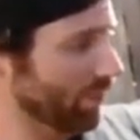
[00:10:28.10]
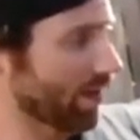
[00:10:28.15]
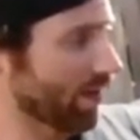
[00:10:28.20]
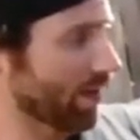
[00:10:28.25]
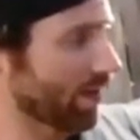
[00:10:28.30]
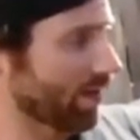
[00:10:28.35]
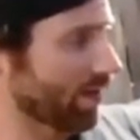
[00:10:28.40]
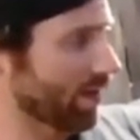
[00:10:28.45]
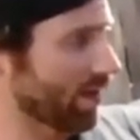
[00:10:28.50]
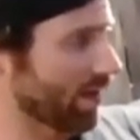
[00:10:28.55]

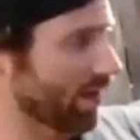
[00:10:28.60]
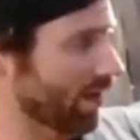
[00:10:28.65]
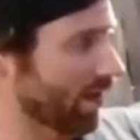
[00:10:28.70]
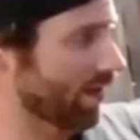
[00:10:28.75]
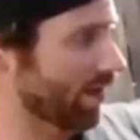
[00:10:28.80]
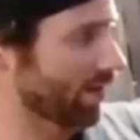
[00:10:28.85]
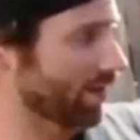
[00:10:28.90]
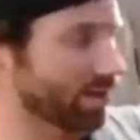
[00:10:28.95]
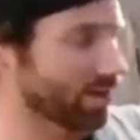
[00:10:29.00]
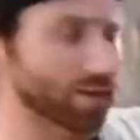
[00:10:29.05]
And
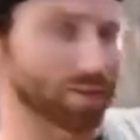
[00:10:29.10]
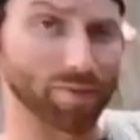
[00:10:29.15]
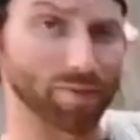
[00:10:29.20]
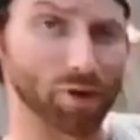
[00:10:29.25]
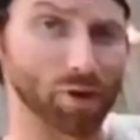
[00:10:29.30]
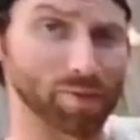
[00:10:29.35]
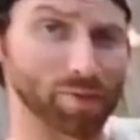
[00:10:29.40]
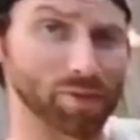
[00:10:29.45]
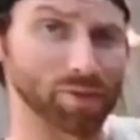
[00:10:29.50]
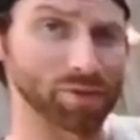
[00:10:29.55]
uh, yeah,
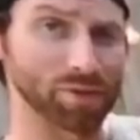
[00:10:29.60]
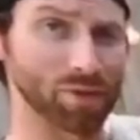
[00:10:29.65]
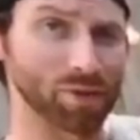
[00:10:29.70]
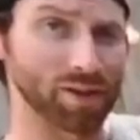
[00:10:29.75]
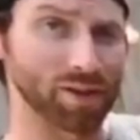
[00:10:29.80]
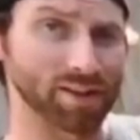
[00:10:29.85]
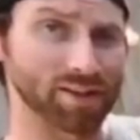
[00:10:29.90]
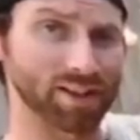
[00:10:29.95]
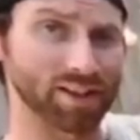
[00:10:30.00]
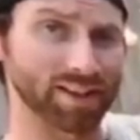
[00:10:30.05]
hope you
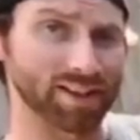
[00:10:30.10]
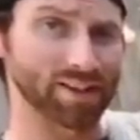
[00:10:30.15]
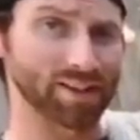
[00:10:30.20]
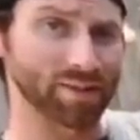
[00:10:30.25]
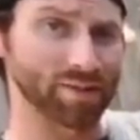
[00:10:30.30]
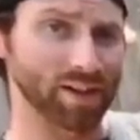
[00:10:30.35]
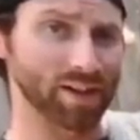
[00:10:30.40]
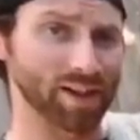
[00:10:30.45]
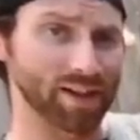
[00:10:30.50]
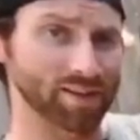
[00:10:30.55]
enjoyed checking out
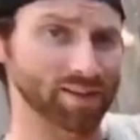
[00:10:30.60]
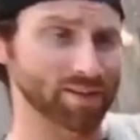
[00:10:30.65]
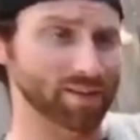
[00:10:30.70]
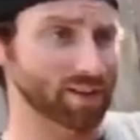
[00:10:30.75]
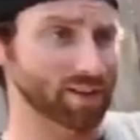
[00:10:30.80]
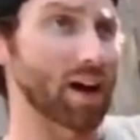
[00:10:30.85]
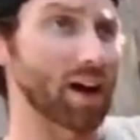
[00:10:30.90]
the van.